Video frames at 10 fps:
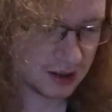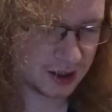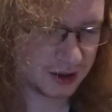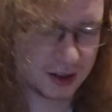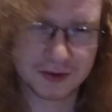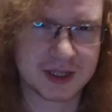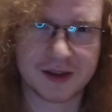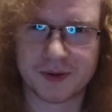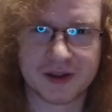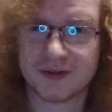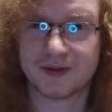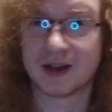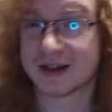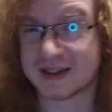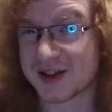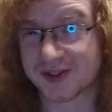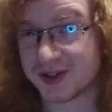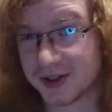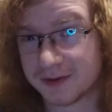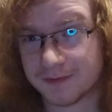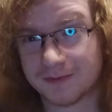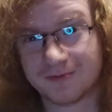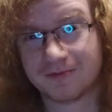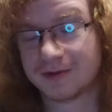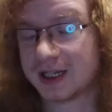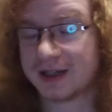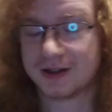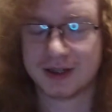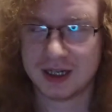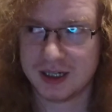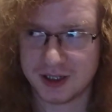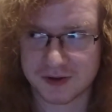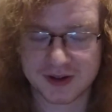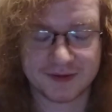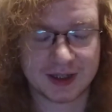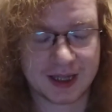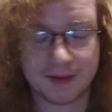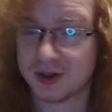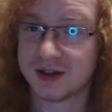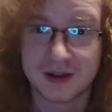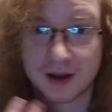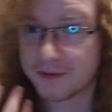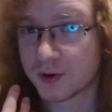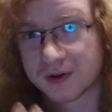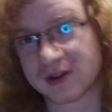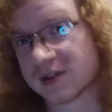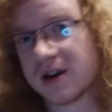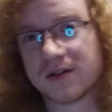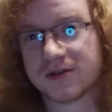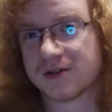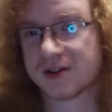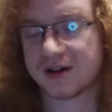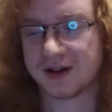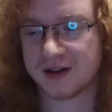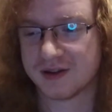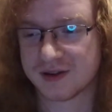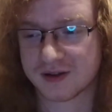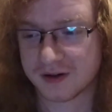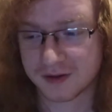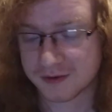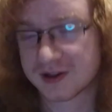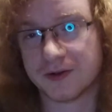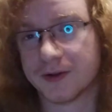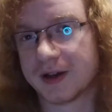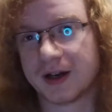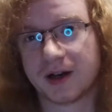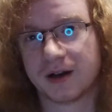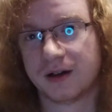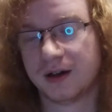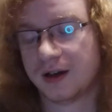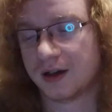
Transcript: It takes place in like a desert and stuff like that. But of course, his character designs are still there,